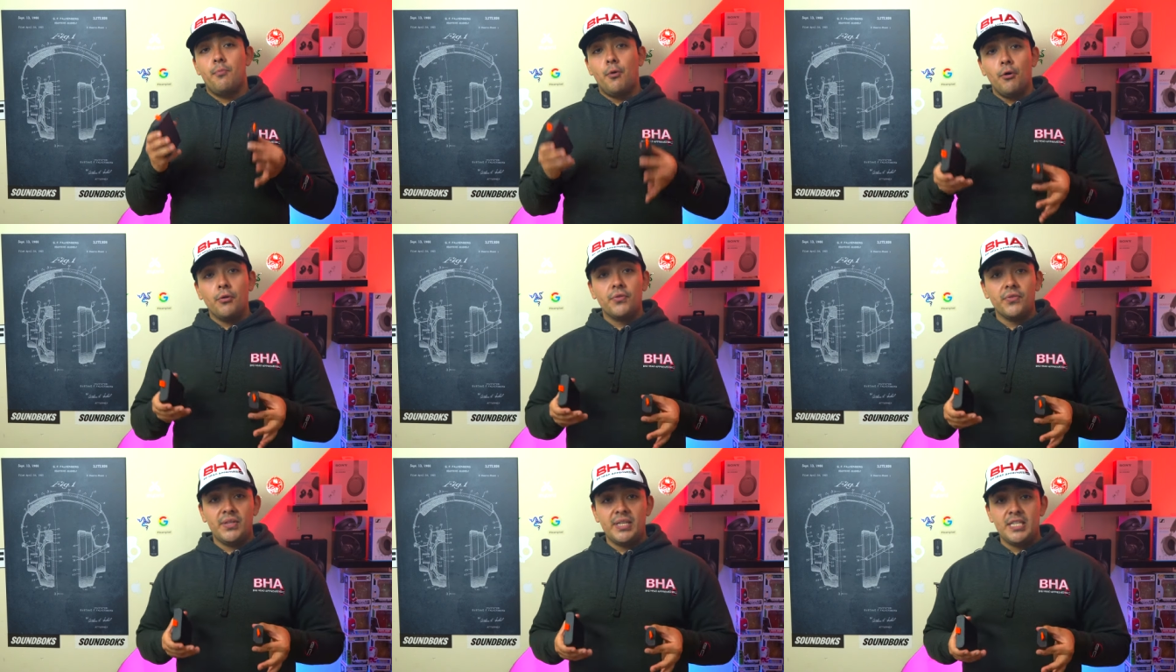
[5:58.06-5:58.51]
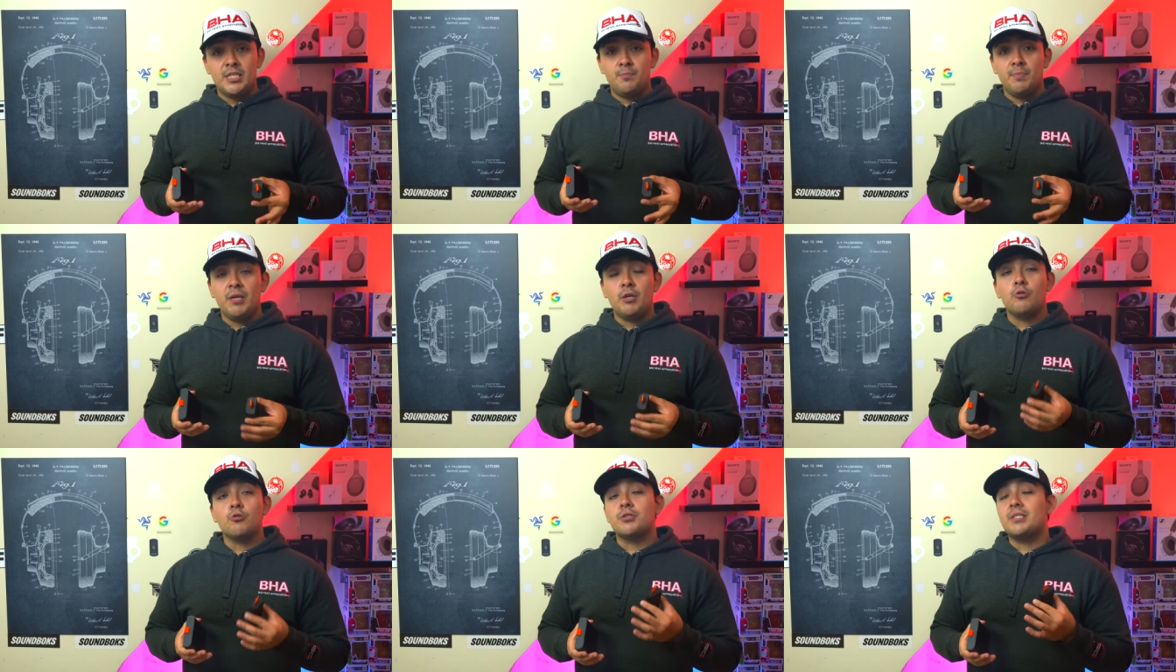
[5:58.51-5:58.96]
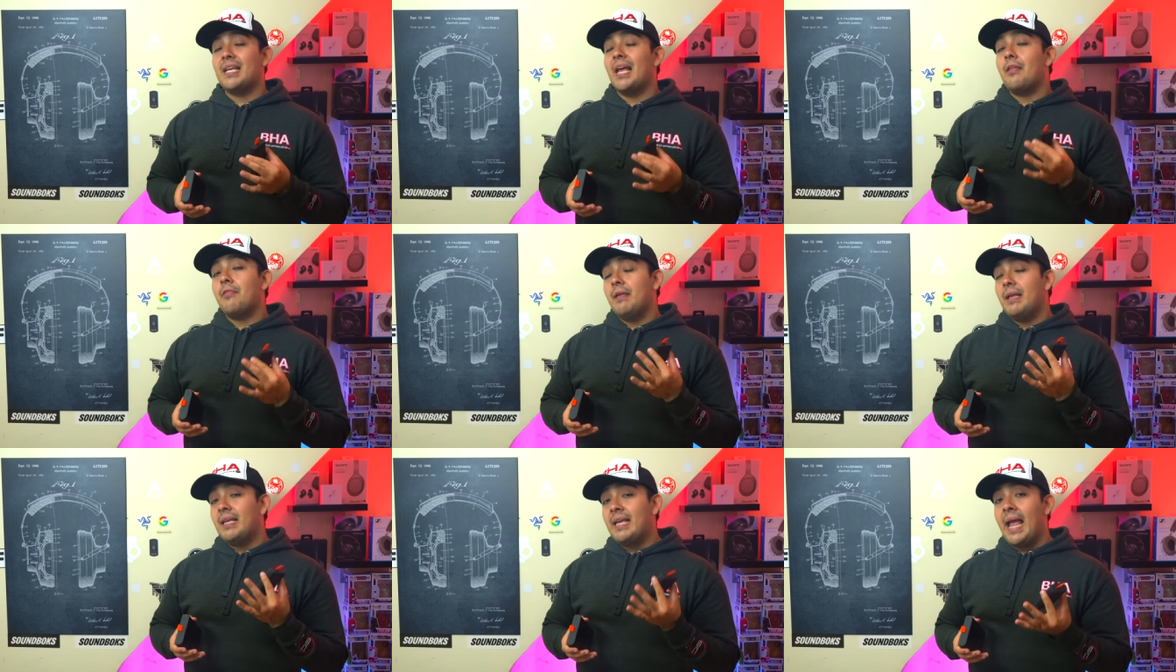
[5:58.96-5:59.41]
both of these speakers,
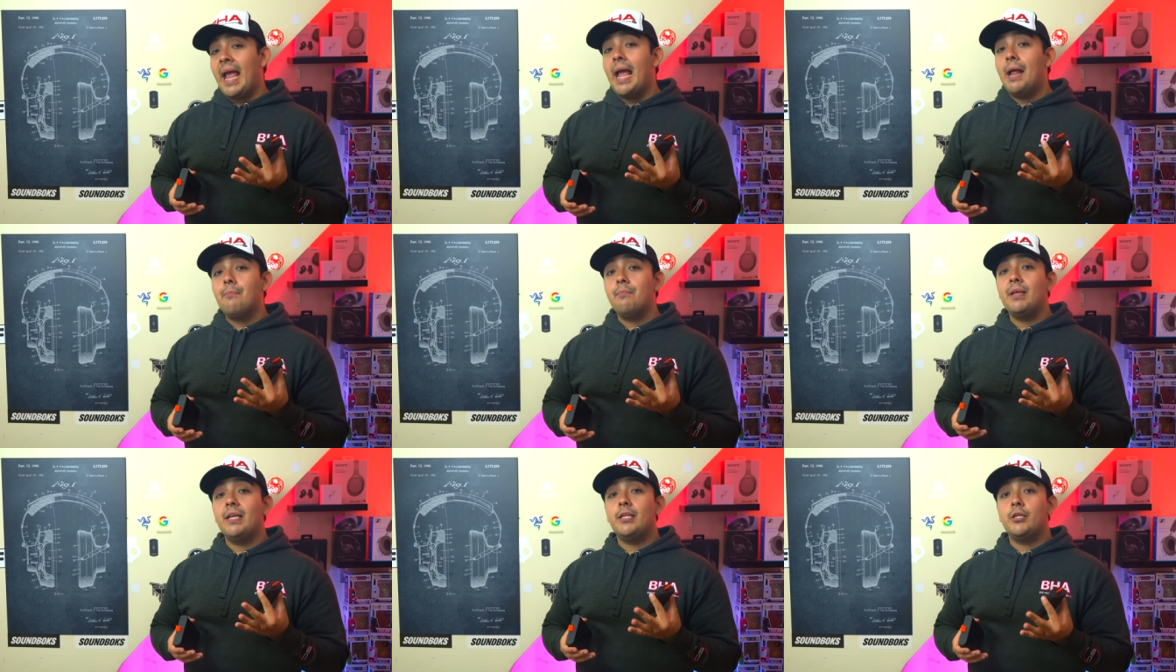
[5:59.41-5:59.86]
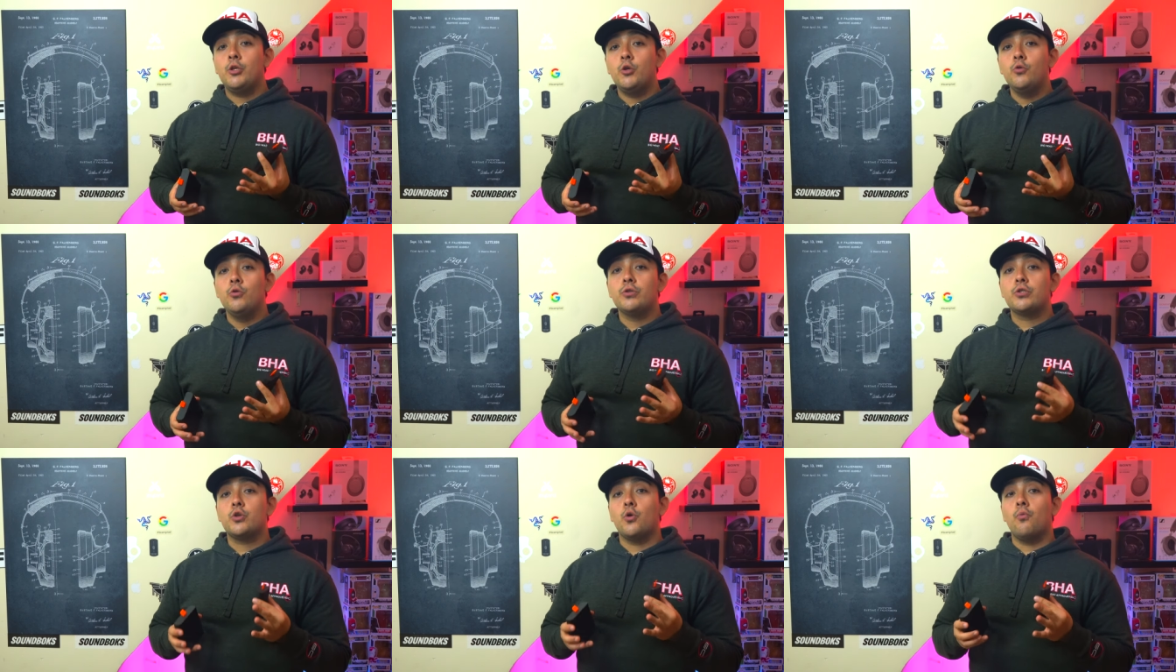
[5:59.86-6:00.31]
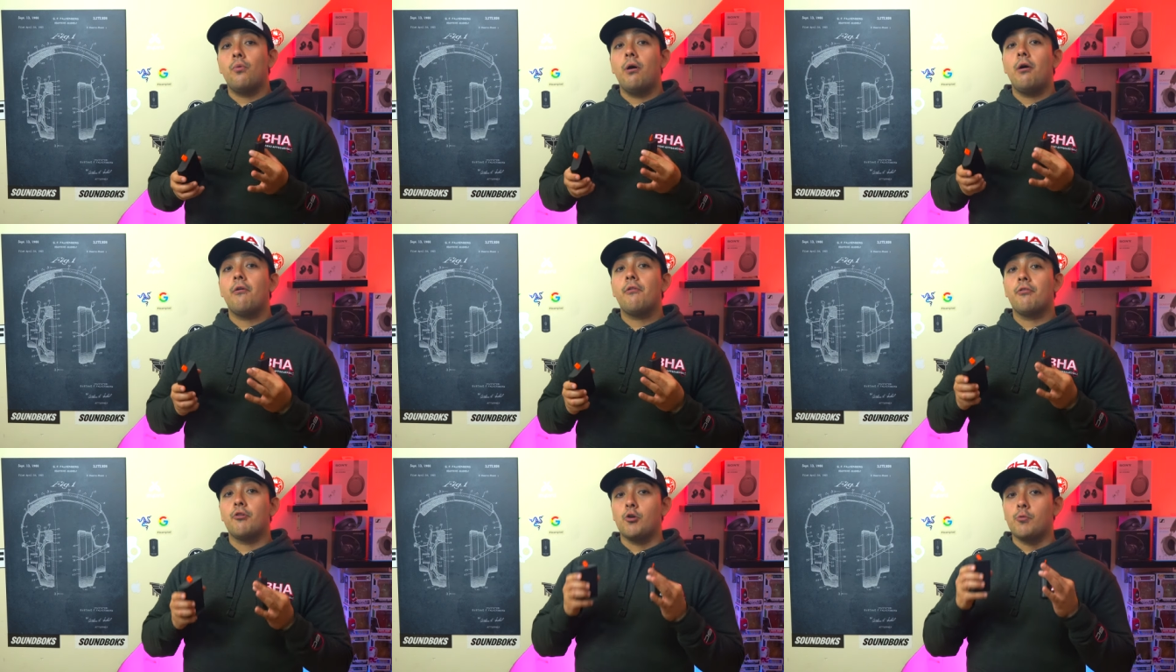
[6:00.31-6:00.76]
they can be used
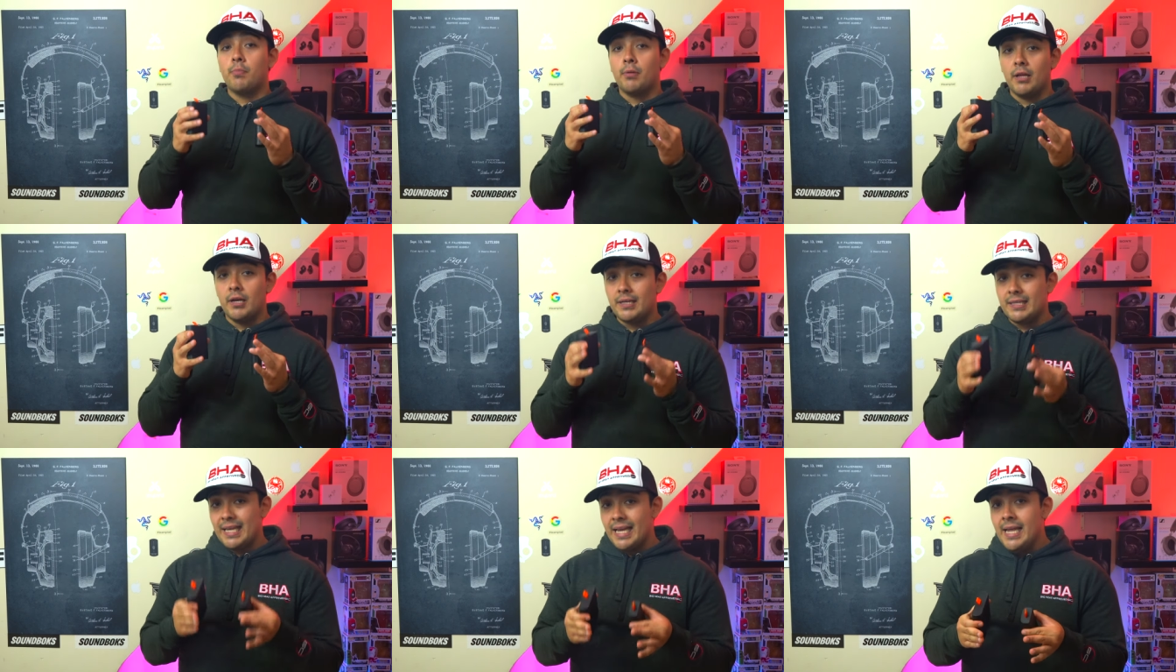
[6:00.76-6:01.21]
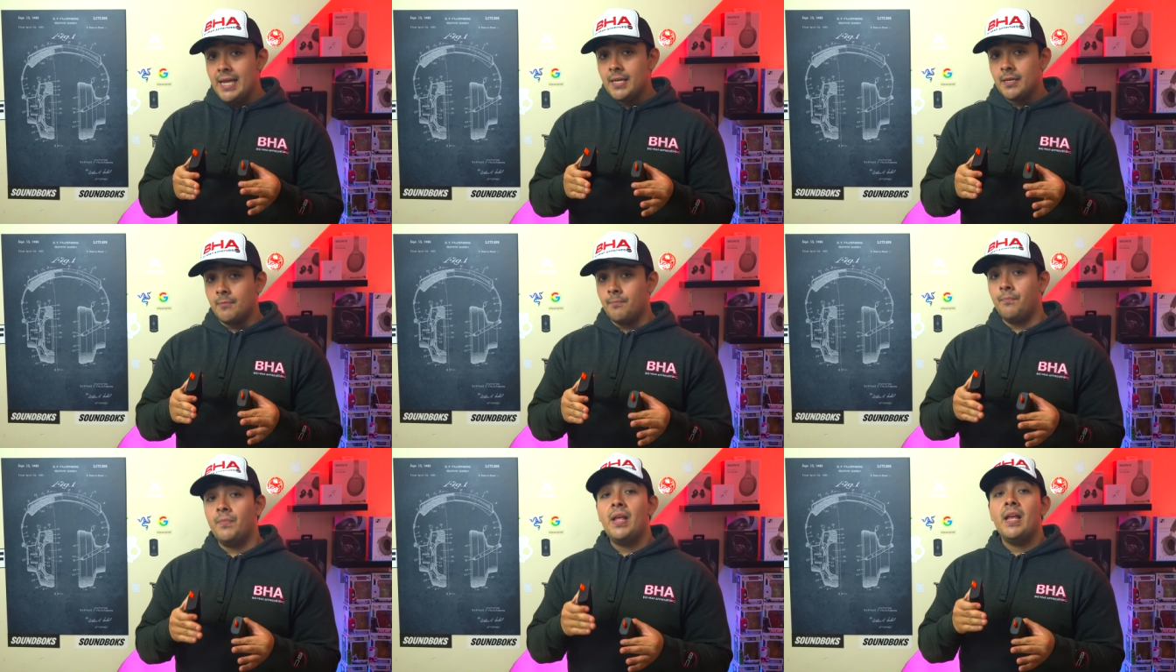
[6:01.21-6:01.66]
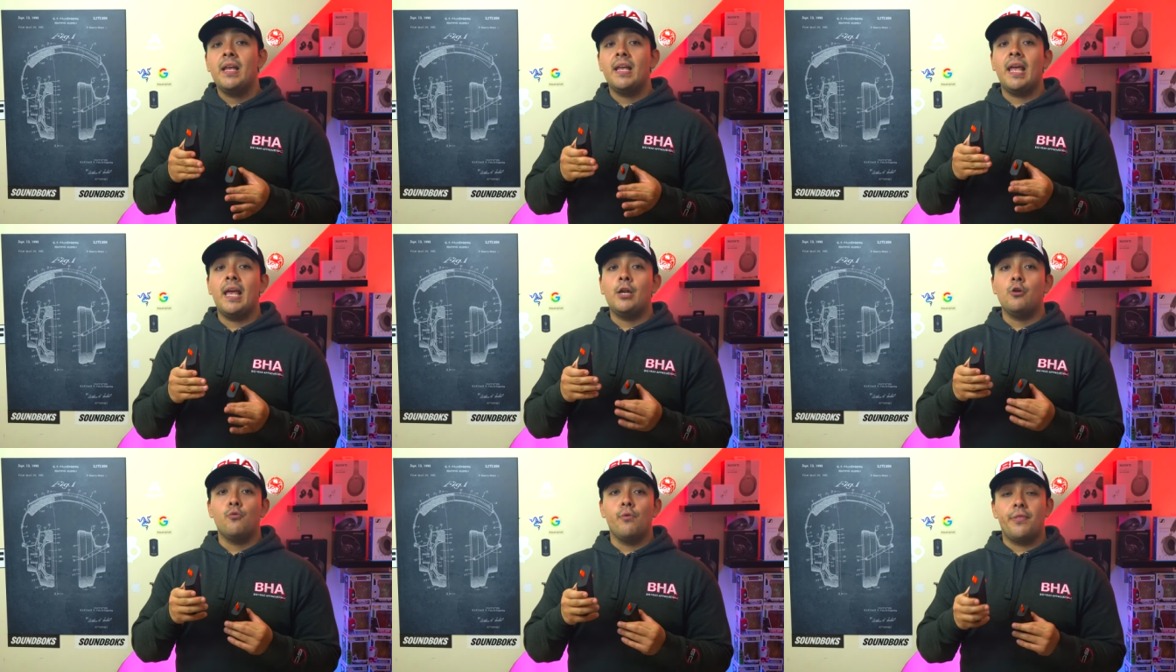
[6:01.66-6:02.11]
while they're plugged in
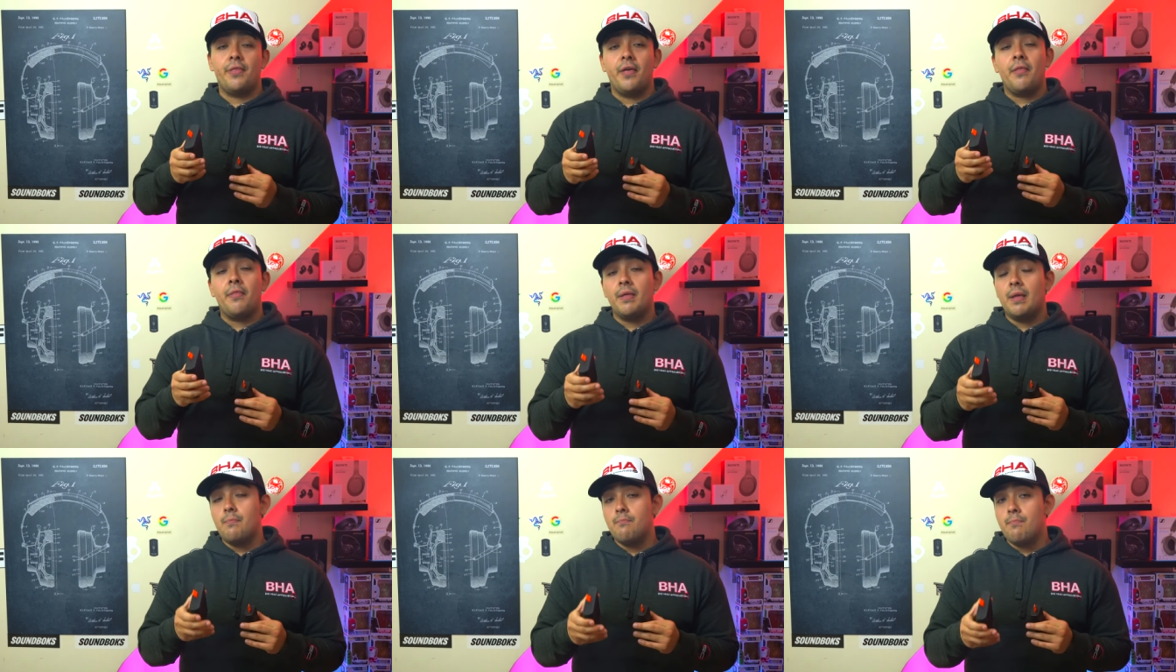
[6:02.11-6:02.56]
and with the